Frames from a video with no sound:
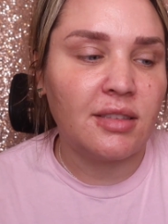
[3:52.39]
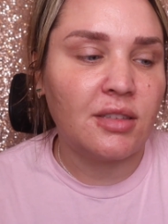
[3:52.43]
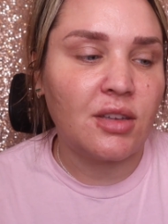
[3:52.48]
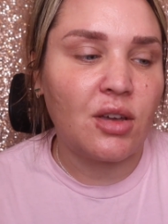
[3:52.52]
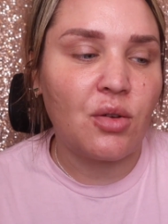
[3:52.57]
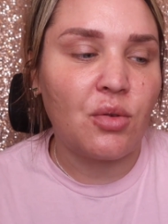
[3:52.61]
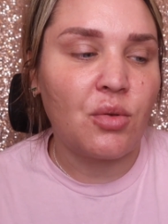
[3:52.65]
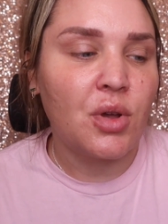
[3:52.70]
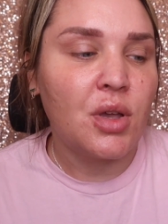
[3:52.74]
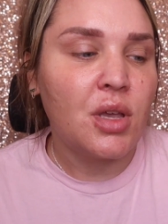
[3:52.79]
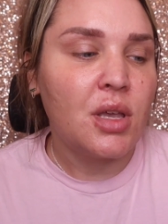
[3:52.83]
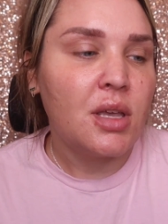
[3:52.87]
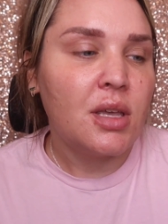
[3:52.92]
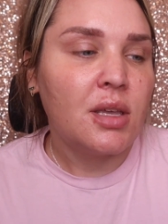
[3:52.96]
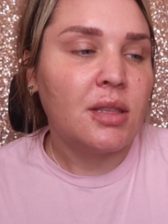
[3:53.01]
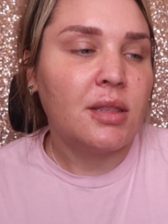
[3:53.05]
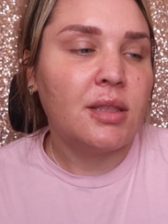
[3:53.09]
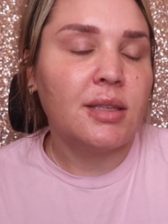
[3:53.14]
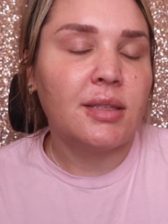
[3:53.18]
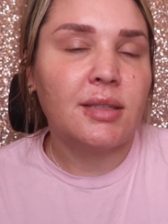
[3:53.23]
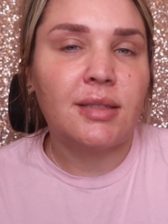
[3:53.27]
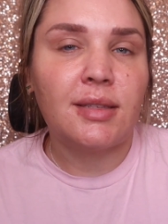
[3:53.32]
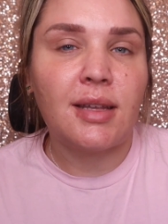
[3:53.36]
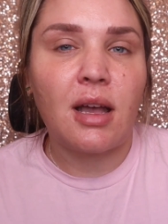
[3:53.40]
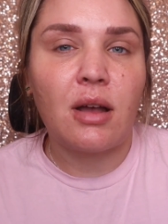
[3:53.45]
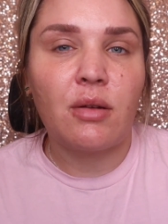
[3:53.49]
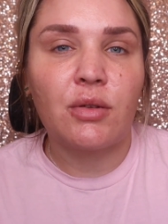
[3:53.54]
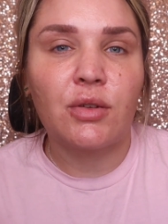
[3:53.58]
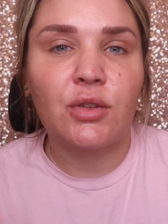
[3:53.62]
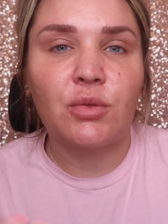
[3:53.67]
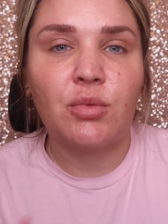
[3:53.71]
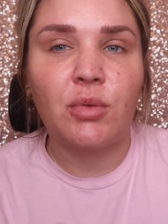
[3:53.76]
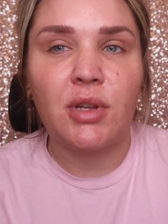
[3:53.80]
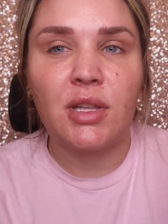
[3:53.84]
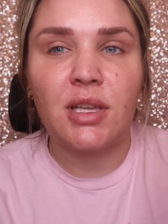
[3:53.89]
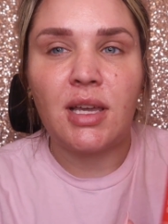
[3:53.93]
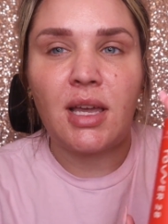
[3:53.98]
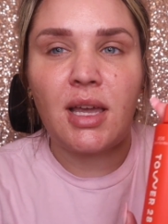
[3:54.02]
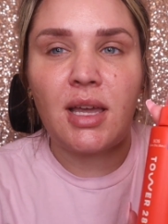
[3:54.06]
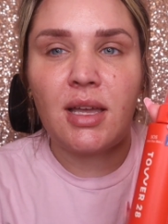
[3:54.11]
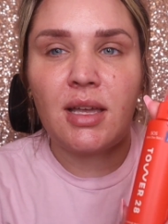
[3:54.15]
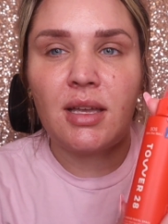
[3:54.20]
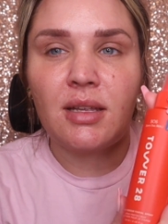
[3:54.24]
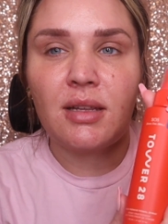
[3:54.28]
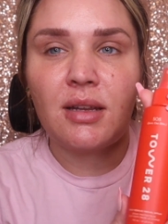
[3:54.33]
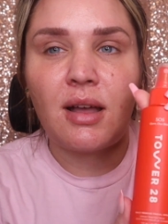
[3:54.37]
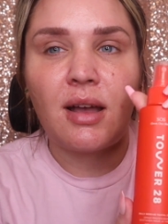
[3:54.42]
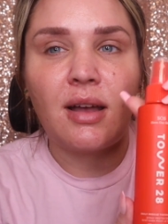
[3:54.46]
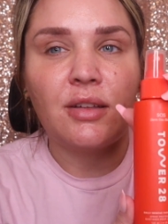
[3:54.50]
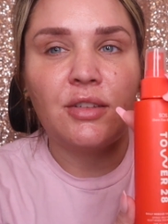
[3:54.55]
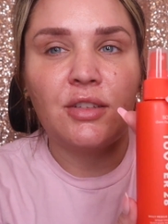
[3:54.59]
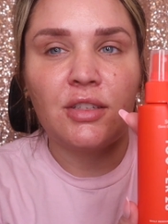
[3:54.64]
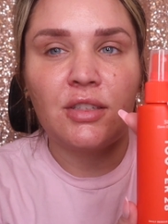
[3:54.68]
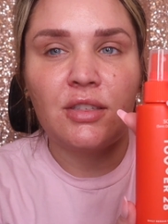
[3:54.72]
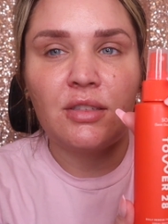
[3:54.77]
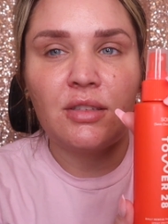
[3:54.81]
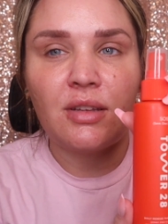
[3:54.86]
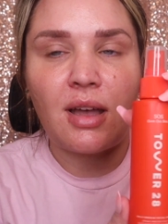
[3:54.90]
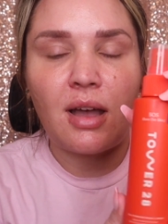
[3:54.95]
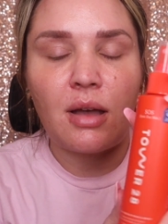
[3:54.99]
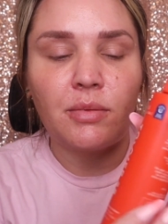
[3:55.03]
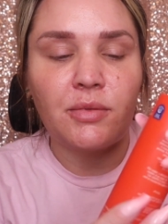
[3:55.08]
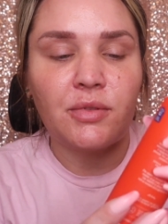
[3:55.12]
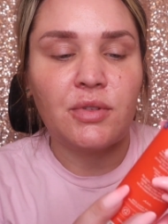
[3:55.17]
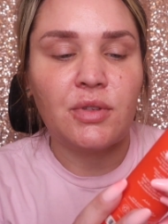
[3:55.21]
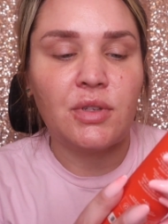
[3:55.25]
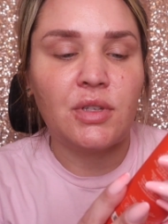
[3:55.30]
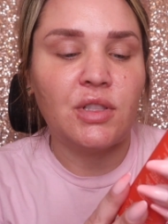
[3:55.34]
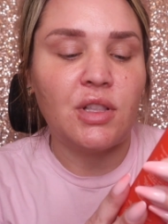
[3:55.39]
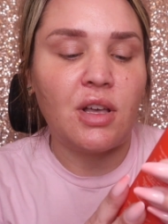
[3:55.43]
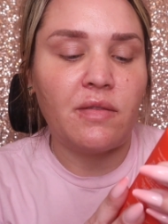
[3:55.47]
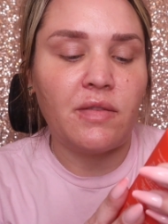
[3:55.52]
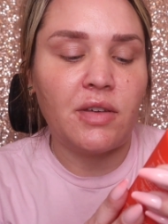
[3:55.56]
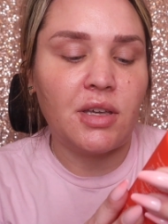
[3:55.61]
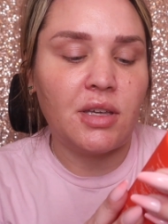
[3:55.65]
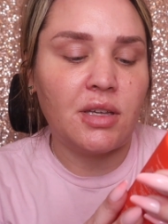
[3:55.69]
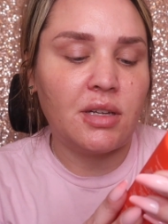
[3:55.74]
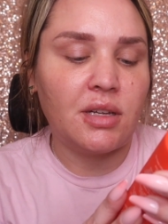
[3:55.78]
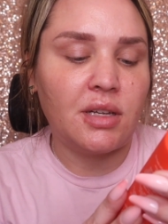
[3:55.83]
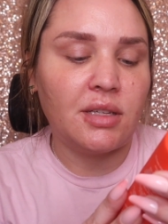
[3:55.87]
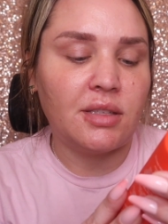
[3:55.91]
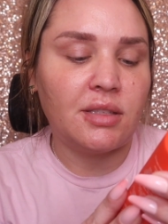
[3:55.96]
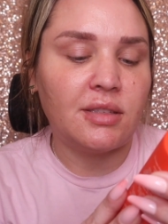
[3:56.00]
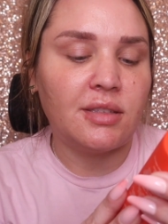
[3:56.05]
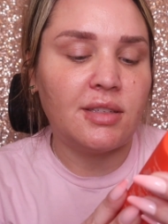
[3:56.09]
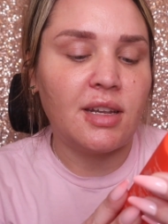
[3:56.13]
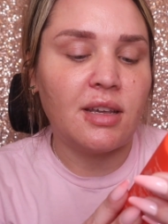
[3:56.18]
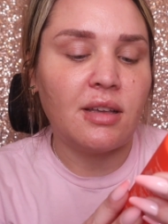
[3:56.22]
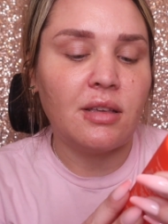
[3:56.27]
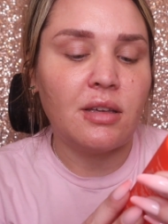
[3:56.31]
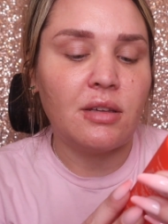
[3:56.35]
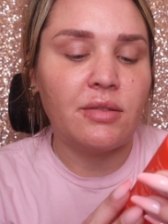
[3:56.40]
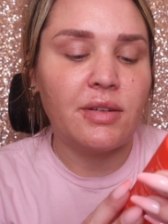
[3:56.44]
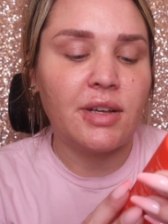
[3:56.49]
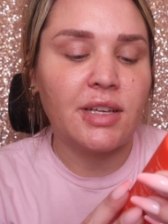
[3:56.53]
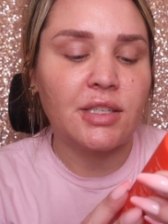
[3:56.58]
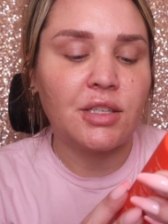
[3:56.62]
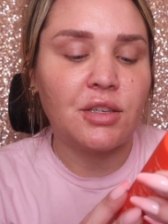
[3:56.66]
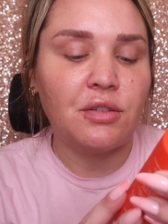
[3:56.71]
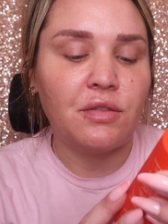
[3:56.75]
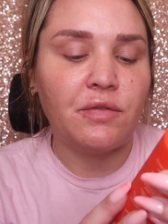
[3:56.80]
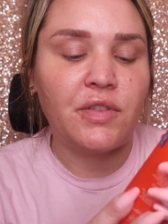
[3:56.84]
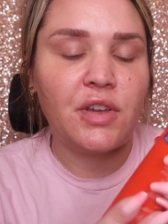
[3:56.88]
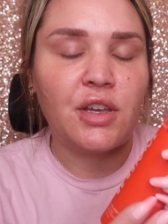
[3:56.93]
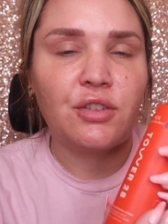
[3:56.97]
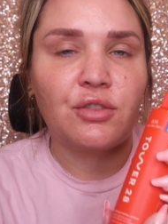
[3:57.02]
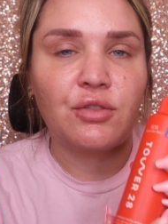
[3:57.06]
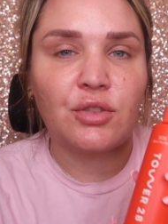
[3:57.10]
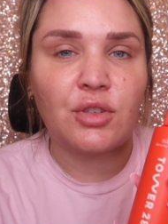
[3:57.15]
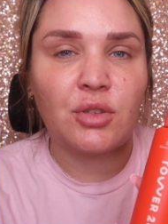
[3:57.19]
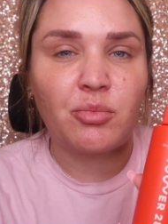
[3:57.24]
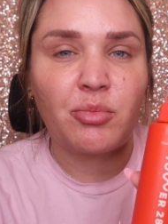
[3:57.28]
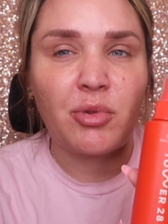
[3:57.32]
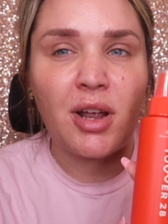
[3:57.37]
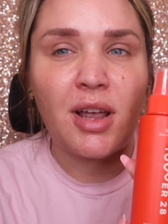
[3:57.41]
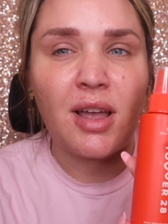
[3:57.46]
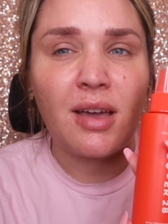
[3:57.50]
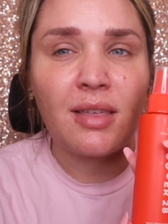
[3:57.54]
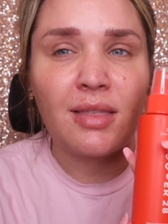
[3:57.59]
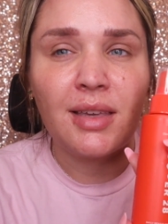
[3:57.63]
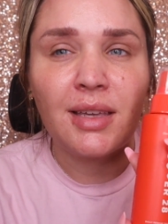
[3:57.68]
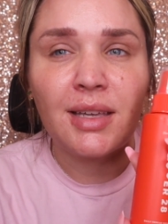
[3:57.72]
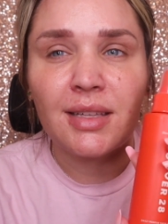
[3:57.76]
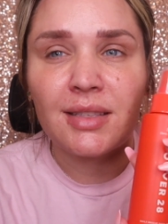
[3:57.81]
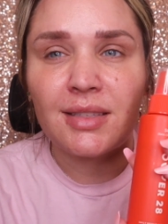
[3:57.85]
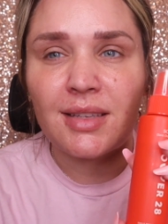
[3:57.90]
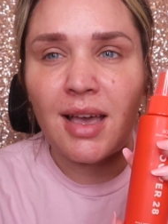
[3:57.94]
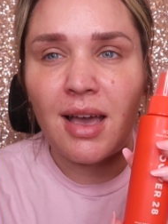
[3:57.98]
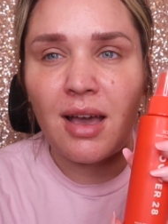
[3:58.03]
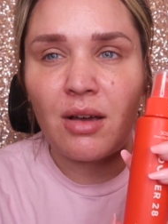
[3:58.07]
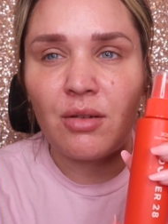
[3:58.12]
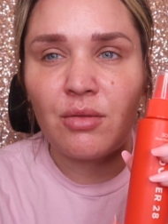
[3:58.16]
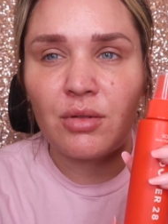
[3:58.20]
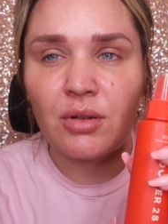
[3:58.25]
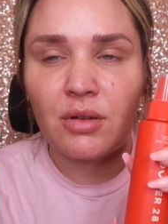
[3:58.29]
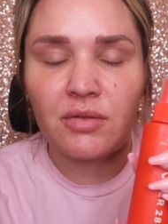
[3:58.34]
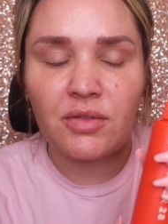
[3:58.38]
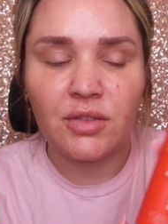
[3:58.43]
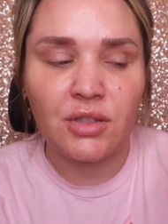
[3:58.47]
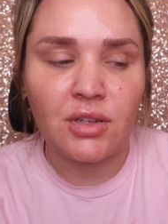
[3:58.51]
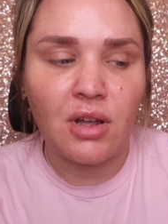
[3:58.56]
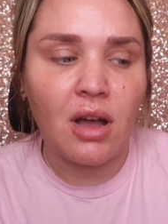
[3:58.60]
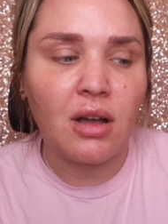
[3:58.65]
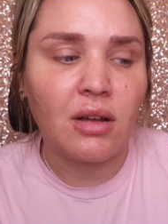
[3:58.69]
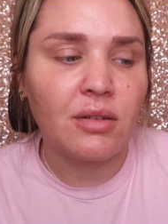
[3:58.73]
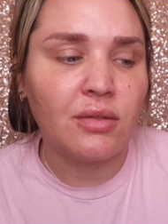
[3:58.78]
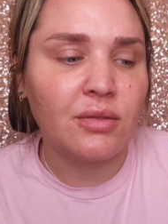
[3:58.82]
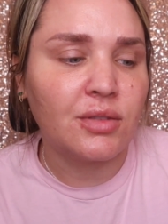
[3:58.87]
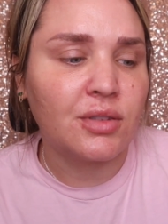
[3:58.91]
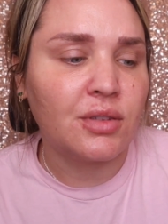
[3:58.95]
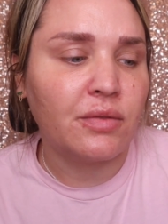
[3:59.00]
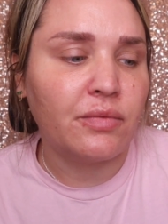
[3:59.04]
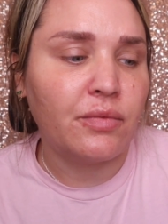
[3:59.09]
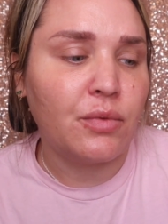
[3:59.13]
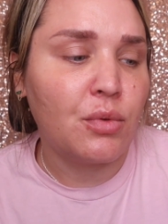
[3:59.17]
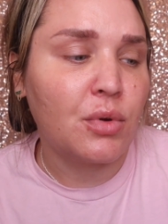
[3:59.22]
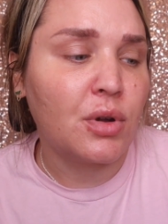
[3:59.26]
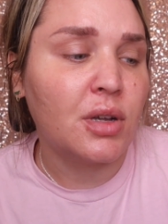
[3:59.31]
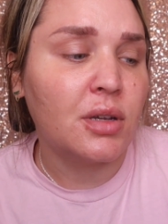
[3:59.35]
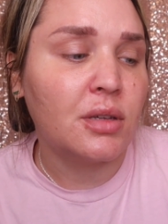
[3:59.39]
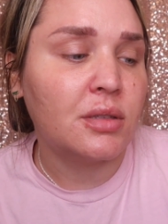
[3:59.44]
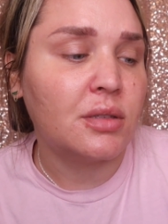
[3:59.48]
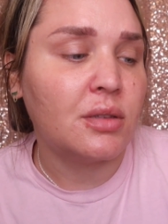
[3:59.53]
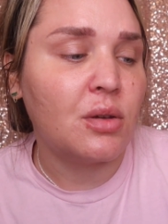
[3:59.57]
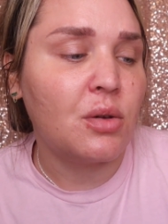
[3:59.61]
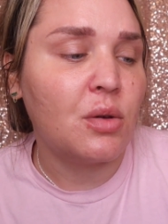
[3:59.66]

So this Tower 28, I just absolutely love it. It's Daily Rescue Facial Spray. I think it's out of stock on Sephora, so